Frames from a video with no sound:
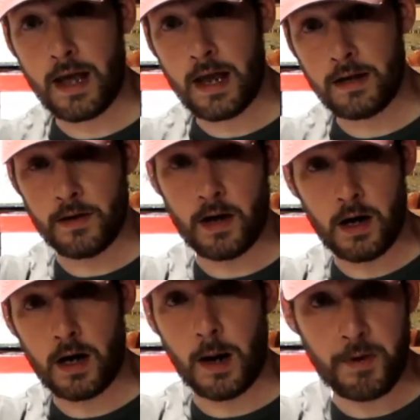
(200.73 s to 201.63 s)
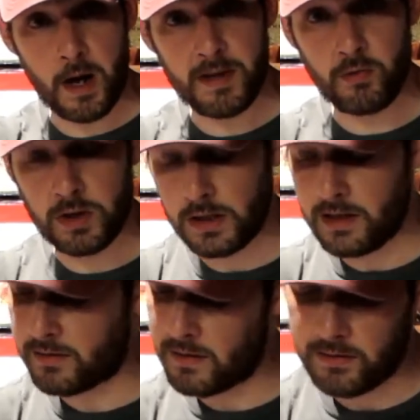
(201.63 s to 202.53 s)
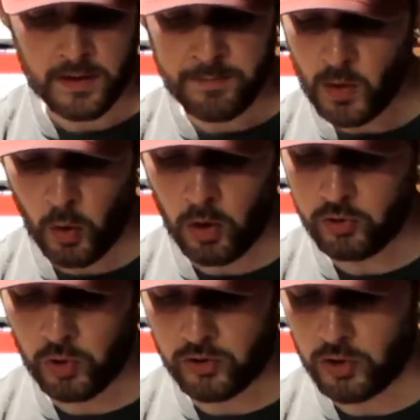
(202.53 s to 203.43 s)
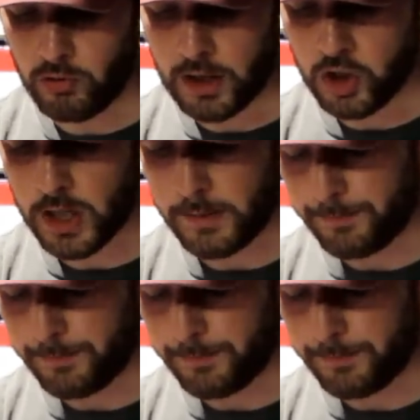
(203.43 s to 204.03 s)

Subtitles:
and upcoming releases, all sorts of great shit.